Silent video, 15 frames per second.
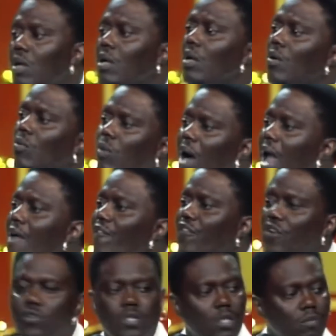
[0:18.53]
white
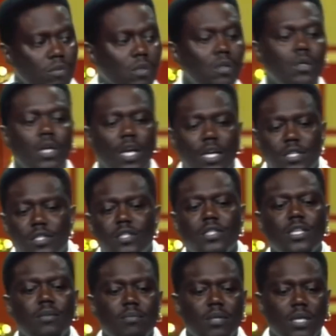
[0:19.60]
folks here to
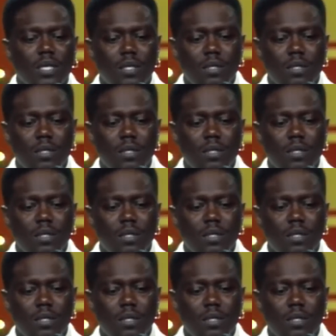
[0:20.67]
see me.